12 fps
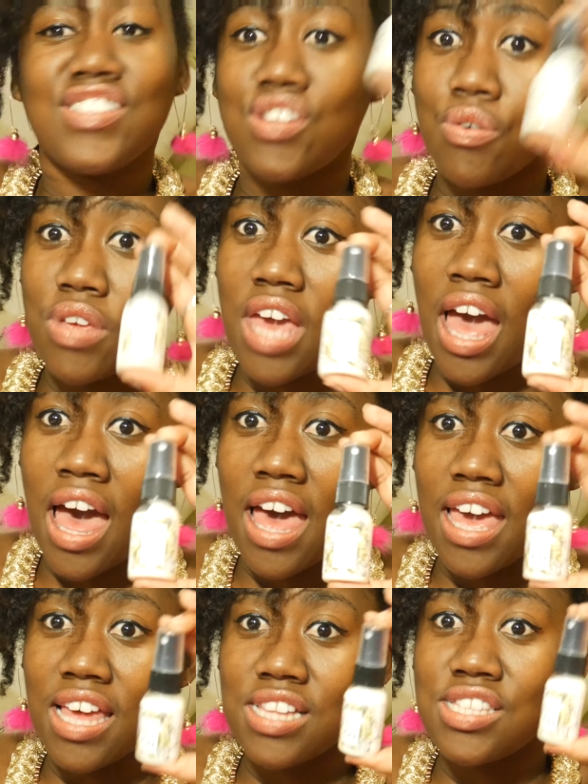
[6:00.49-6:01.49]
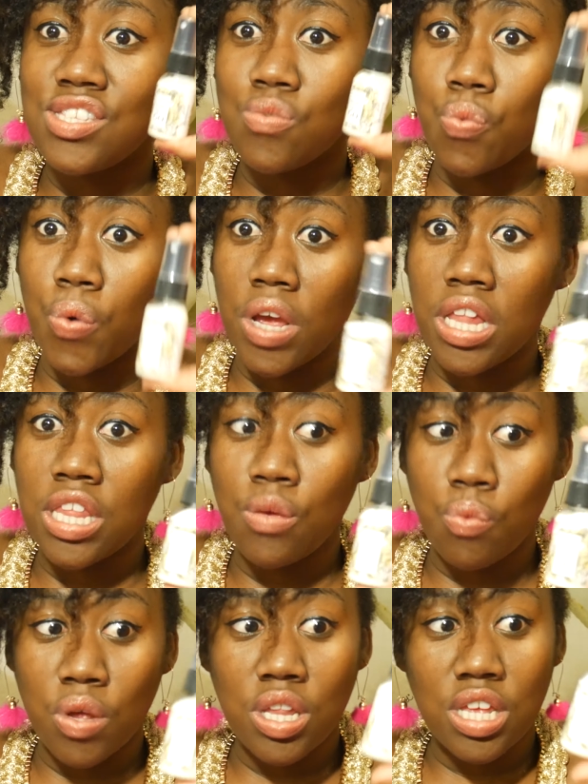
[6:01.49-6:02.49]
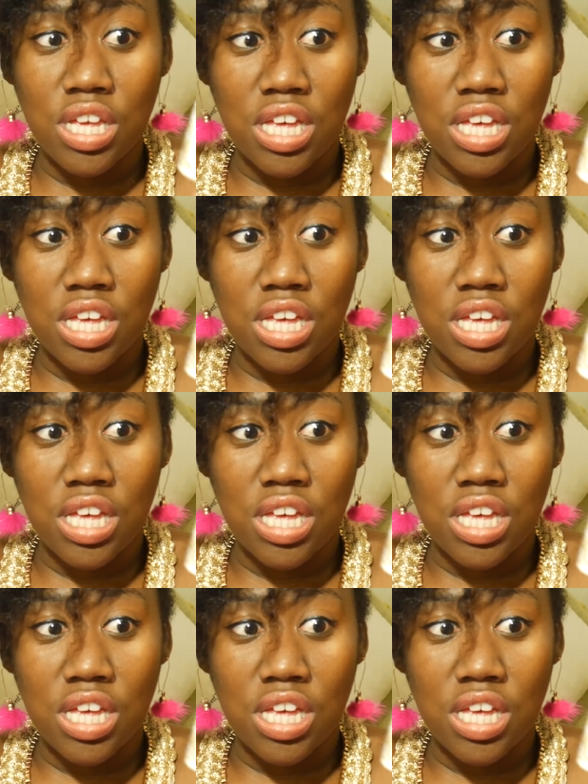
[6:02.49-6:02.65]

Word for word: so yeah, it's really, really